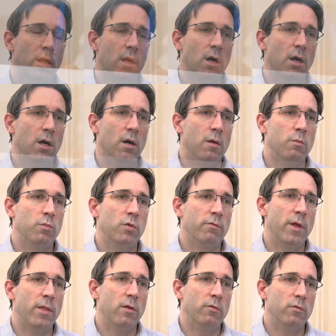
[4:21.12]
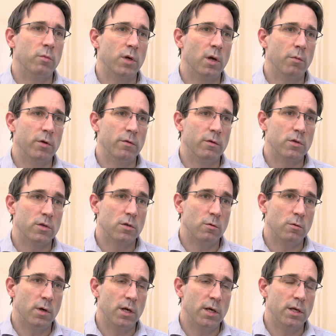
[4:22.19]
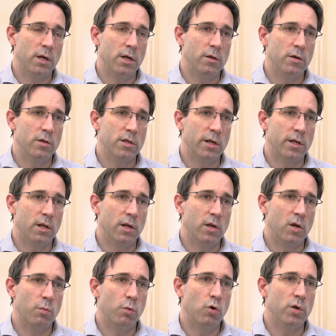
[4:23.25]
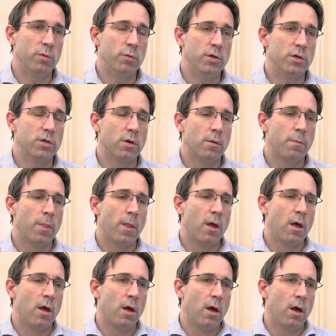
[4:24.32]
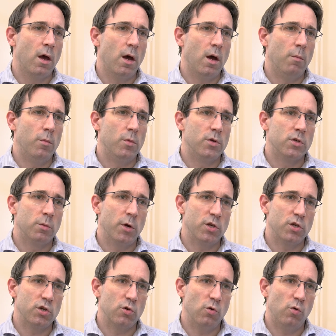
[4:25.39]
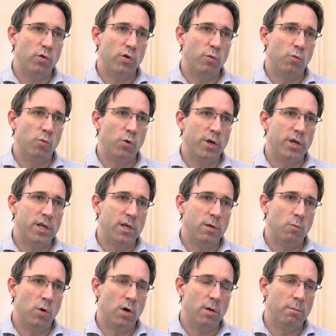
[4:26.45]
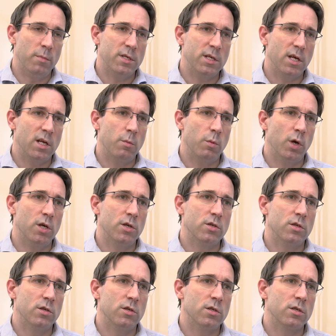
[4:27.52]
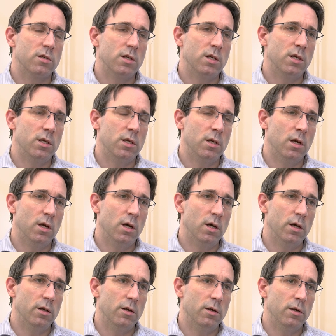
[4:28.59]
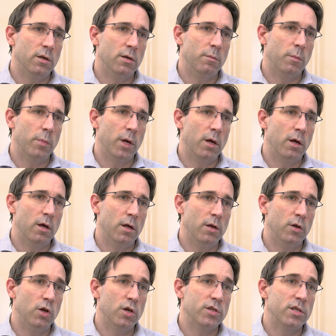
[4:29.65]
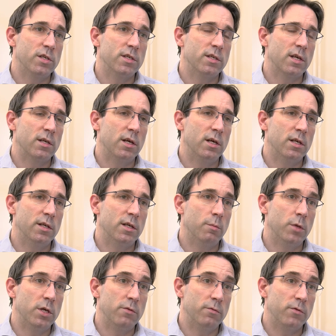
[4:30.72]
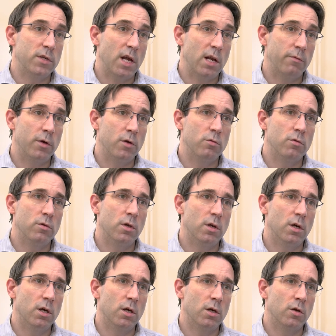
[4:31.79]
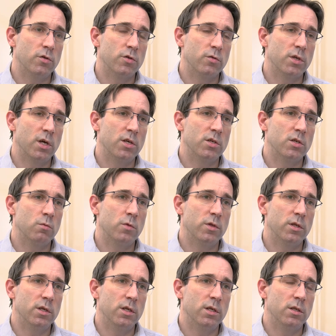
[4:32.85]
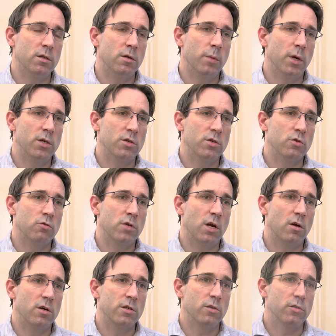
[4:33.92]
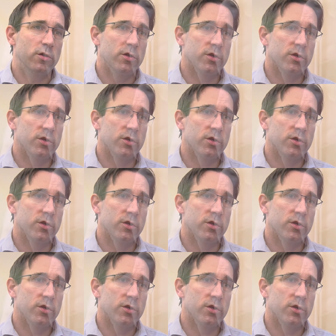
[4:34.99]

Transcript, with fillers: uh, and prevent them from coming to a, a nurse-led clinic appointment. Um, to make sure that we weren't missing any patients, the uh, uh, nurses uh, did a brief telephone uh, consultation with the, the patients triaged onto the